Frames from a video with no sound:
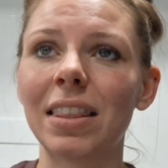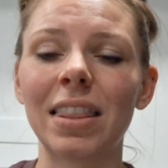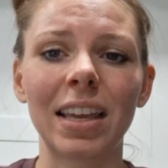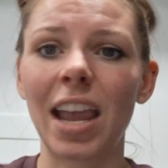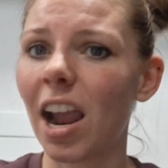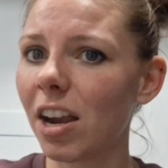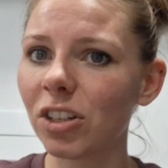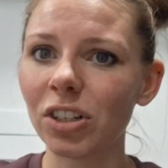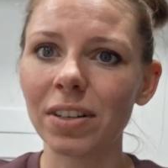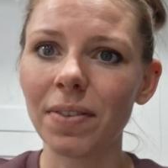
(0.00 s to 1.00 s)
the
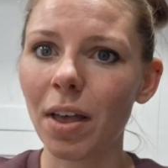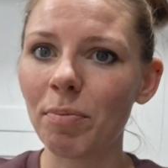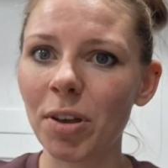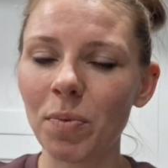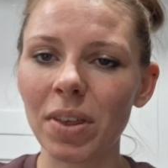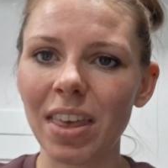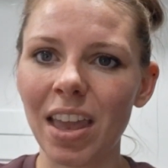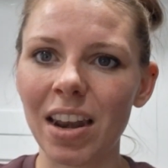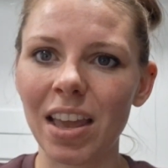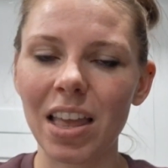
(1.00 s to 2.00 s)
character development
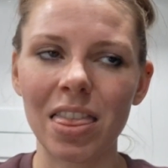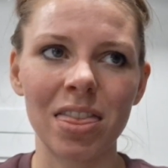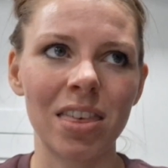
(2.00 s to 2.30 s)
within it,